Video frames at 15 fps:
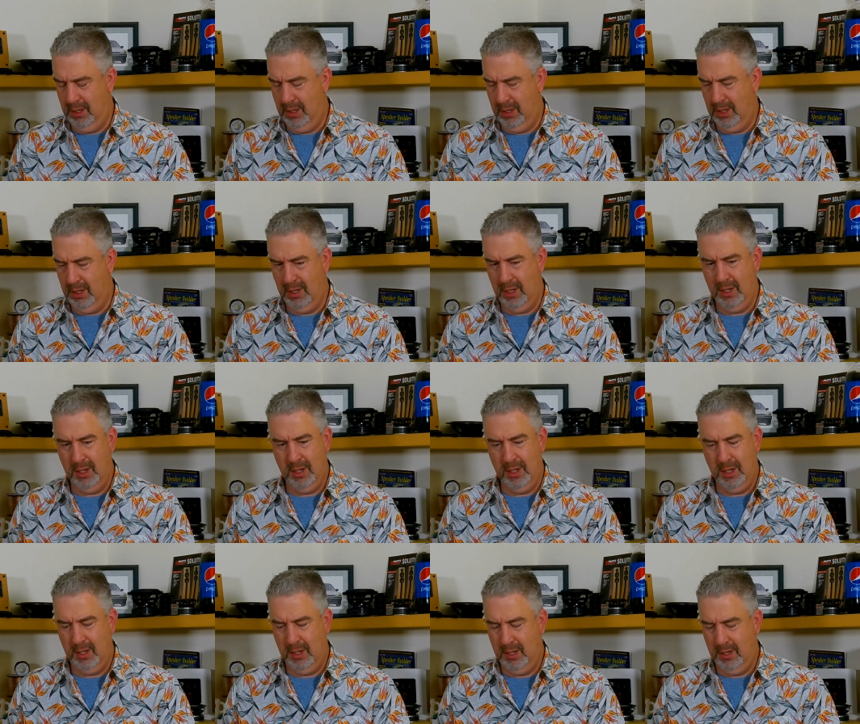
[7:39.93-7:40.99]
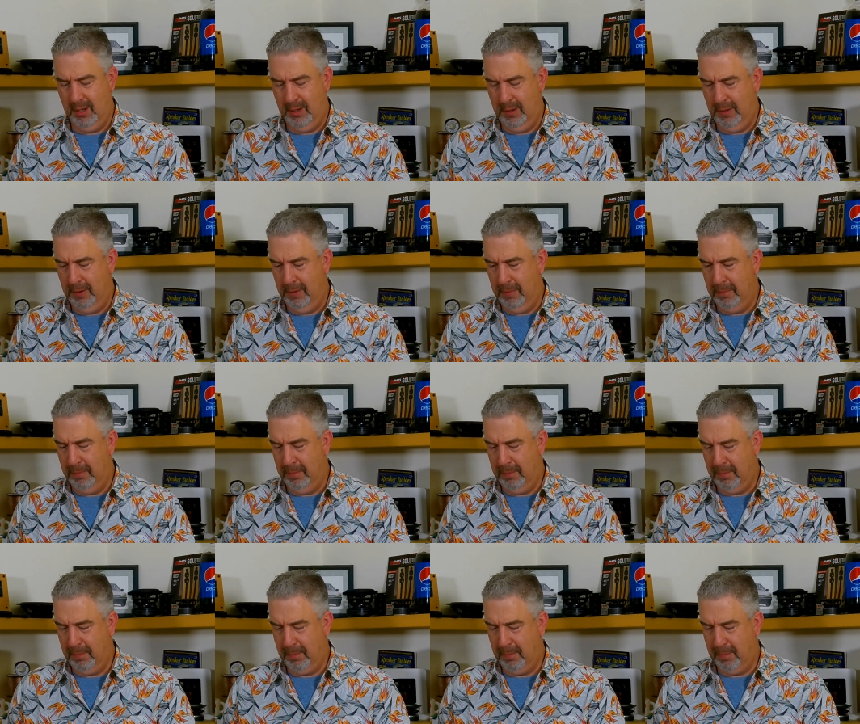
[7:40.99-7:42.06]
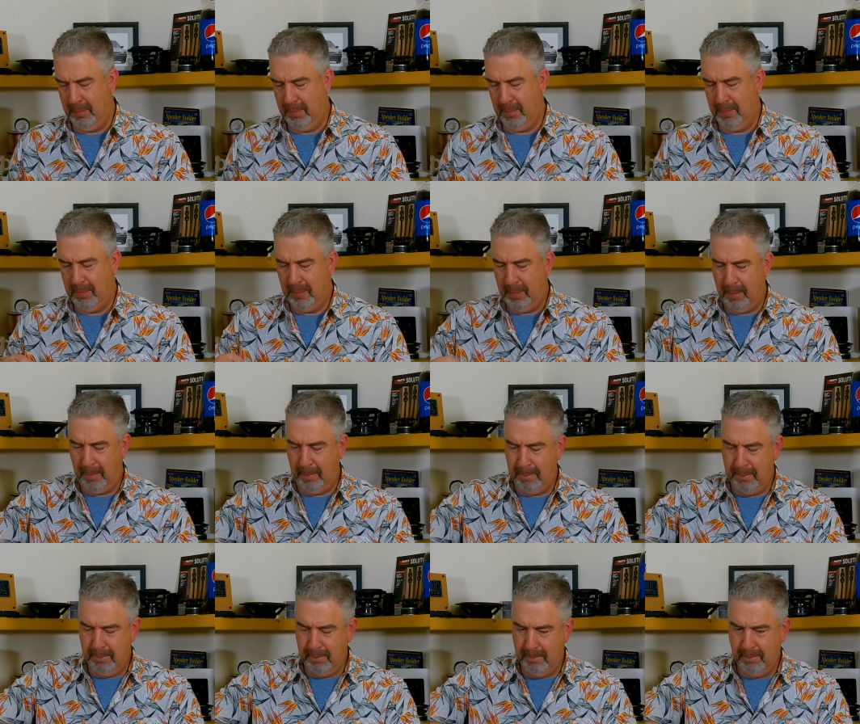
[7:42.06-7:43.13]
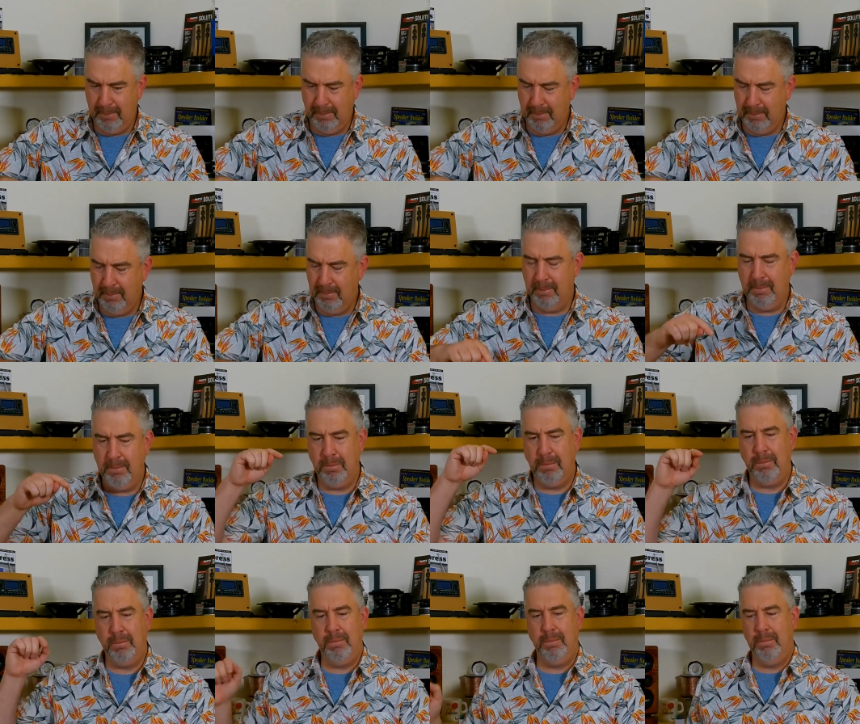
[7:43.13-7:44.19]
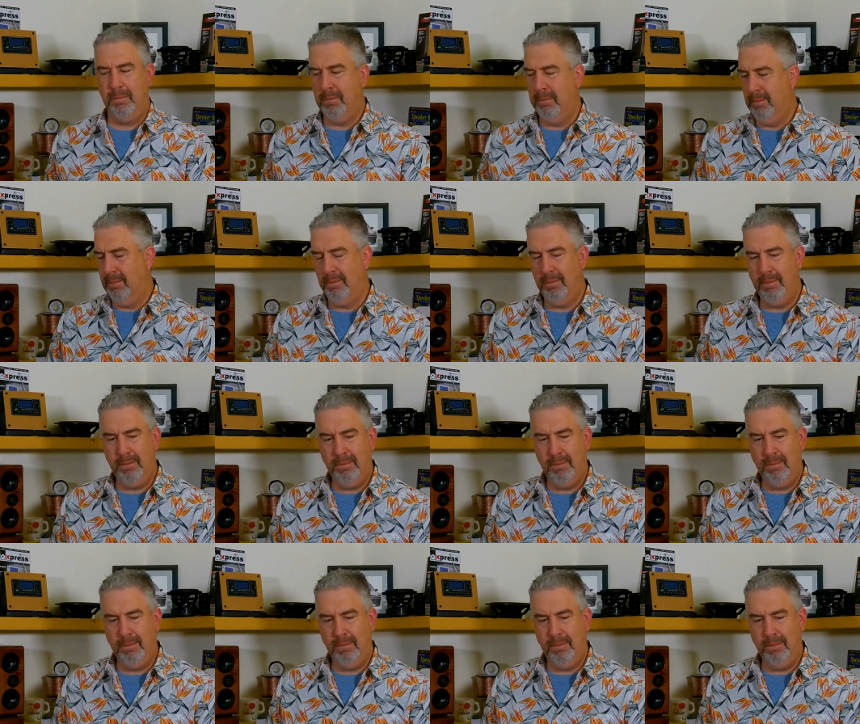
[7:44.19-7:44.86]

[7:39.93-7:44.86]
[no speech]